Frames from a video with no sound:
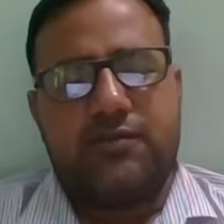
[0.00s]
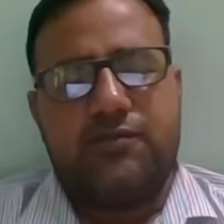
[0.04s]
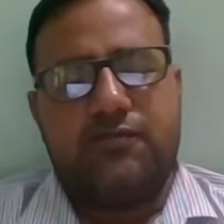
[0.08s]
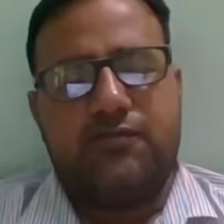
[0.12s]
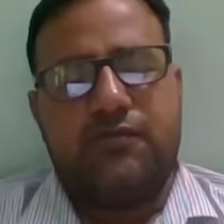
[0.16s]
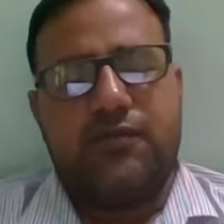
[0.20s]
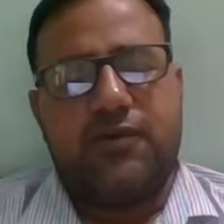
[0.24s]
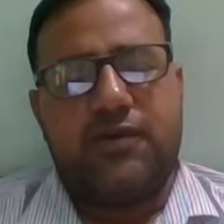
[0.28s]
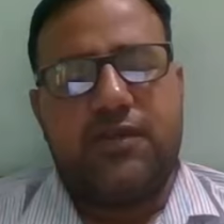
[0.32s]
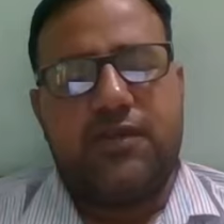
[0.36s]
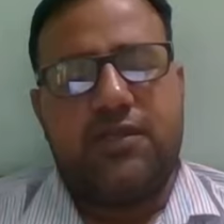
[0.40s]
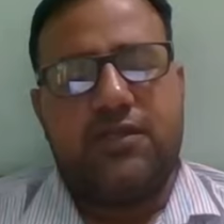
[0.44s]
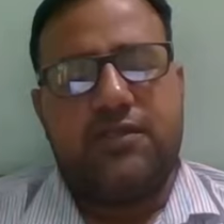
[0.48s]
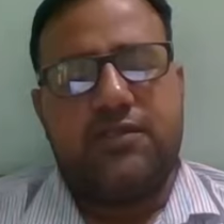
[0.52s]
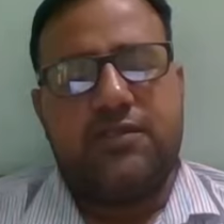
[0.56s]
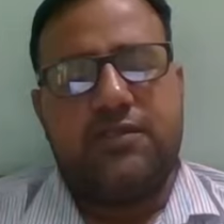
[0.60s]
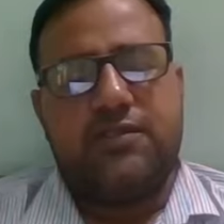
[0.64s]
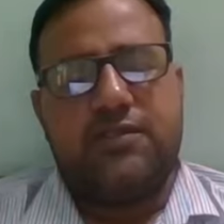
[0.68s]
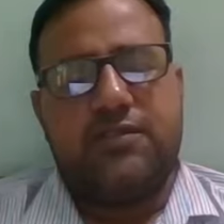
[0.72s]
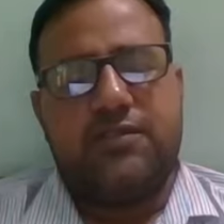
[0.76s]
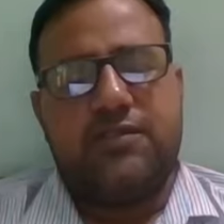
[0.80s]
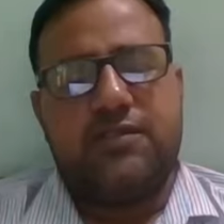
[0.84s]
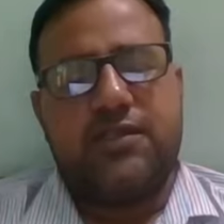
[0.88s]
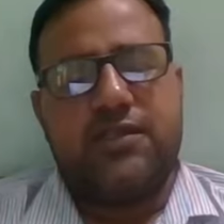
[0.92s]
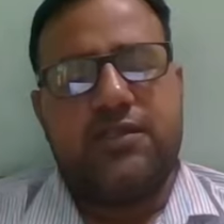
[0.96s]
One is
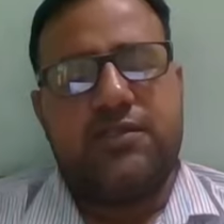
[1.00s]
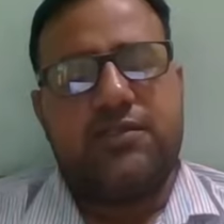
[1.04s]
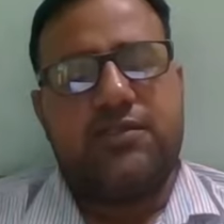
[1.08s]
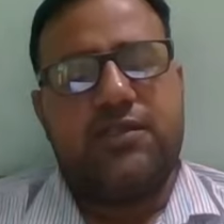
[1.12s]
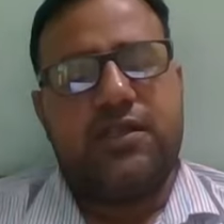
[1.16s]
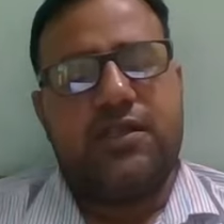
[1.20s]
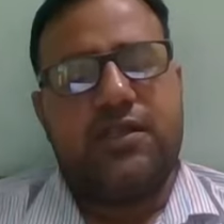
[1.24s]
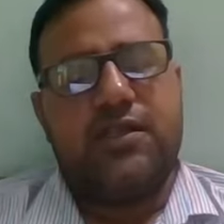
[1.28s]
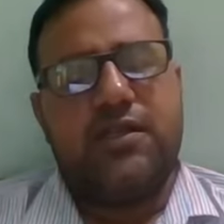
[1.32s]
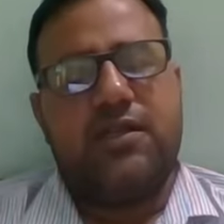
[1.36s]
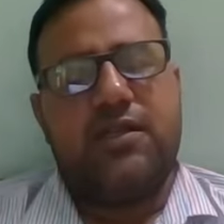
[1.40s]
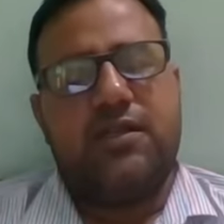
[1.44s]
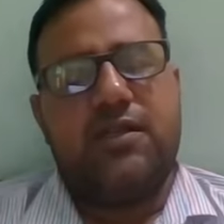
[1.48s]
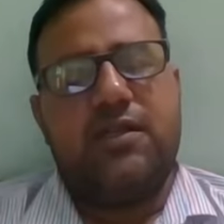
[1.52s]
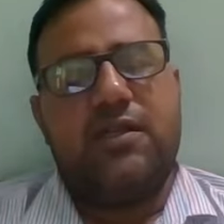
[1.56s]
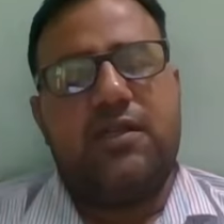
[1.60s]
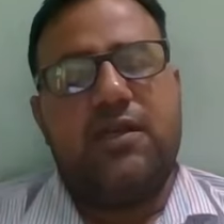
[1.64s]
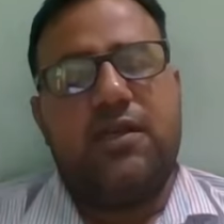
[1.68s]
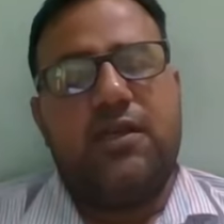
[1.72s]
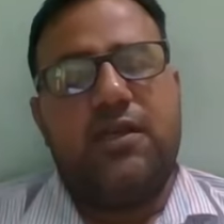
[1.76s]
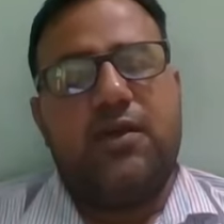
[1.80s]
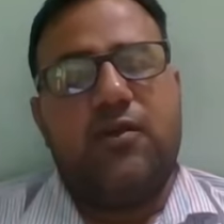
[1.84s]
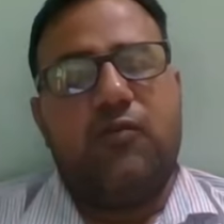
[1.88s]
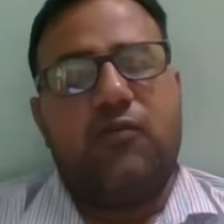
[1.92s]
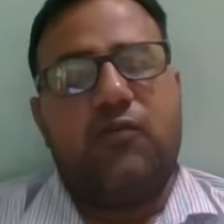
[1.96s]
sessile,
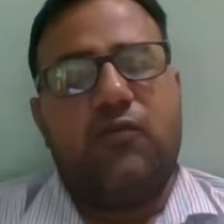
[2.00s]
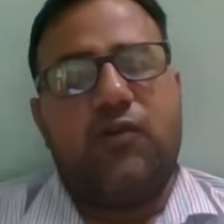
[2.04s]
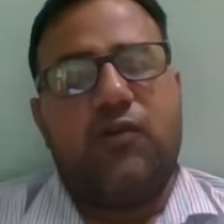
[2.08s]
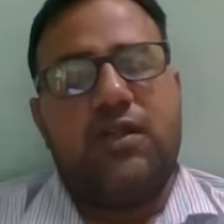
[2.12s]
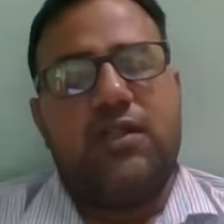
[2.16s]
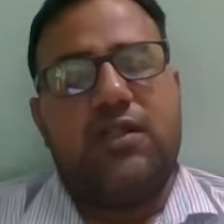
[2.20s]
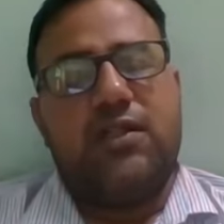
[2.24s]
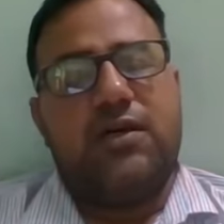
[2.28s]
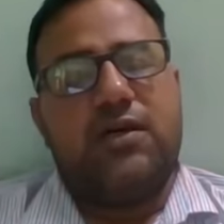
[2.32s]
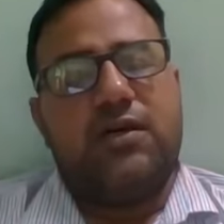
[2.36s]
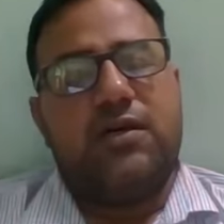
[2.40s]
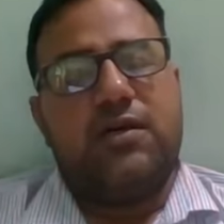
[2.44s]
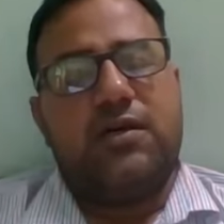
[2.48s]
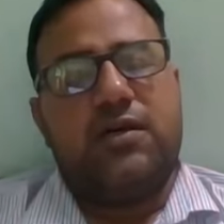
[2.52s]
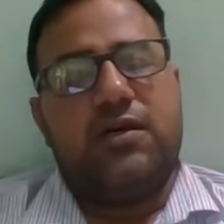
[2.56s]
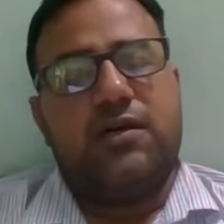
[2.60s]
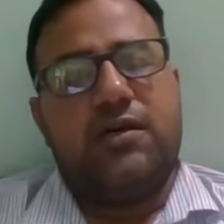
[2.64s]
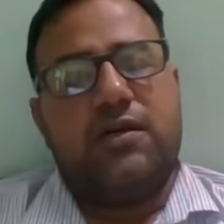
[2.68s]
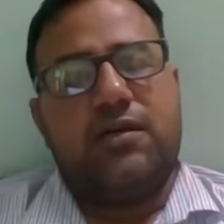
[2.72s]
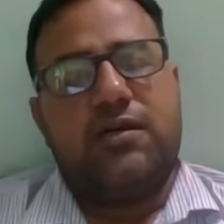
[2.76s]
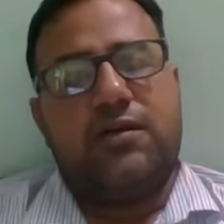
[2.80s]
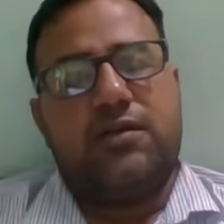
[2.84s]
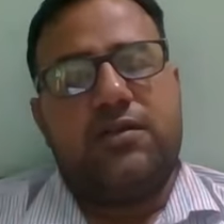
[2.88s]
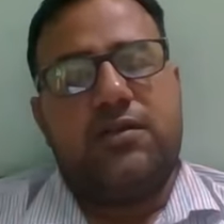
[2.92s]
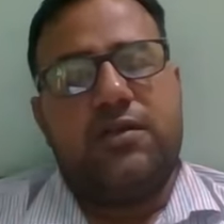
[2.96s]
while the
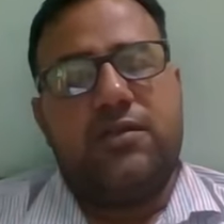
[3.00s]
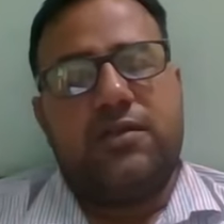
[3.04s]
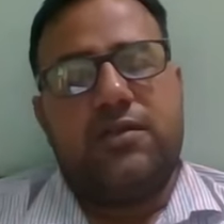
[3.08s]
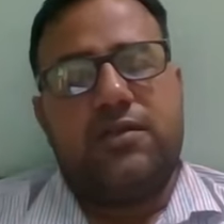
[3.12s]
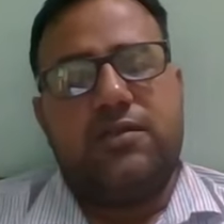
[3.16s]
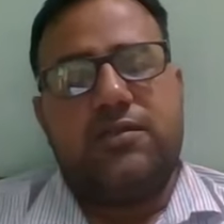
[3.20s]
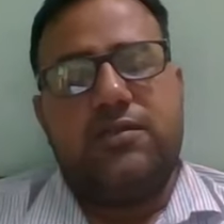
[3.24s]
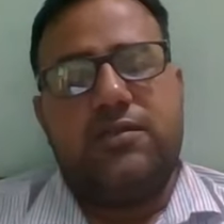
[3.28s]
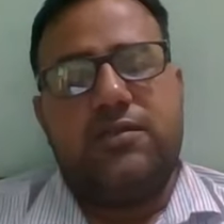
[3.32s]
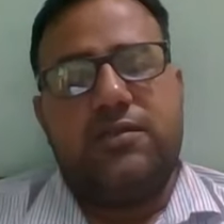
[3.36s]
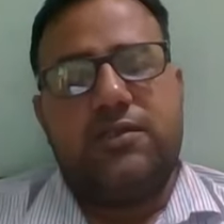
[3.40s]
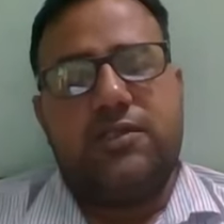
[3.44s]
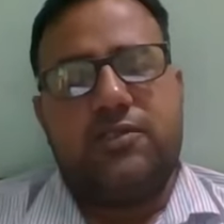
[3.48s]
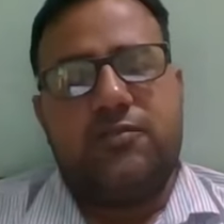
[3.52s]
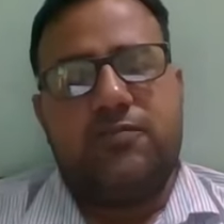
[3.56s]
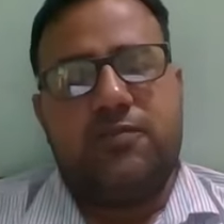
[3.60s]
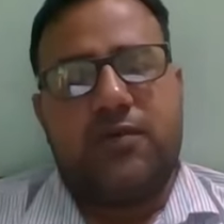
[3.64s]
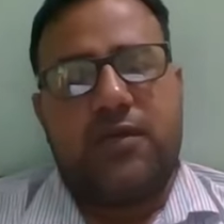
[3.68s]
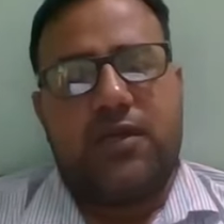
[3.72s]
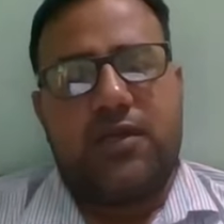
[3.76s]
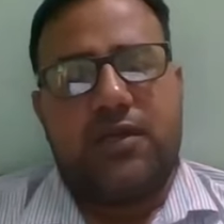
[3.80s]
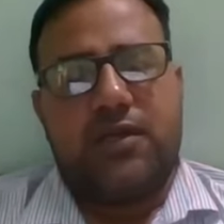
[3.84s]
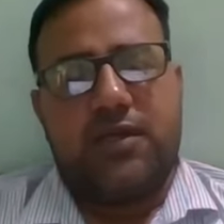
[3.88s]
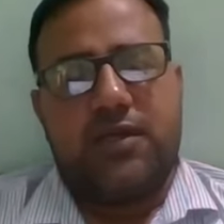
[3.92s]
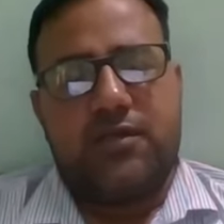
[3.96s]
other is
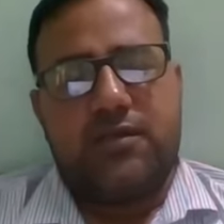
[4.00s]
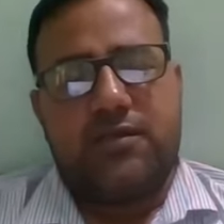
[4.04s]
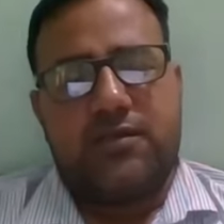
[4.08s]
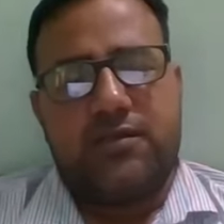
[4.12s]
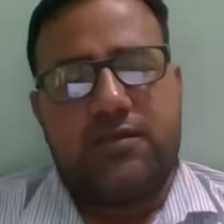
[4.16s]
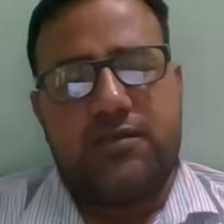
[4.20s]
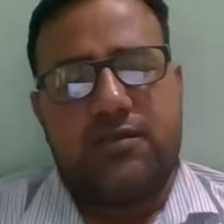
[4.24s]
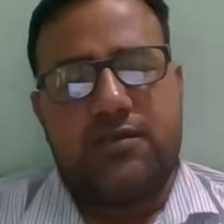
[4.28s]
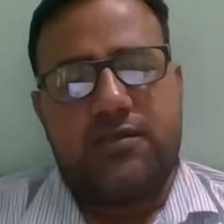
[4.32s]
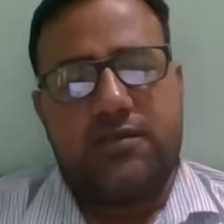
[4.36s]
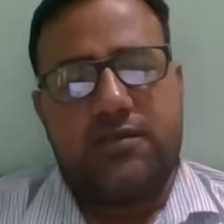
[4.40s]
spikelet.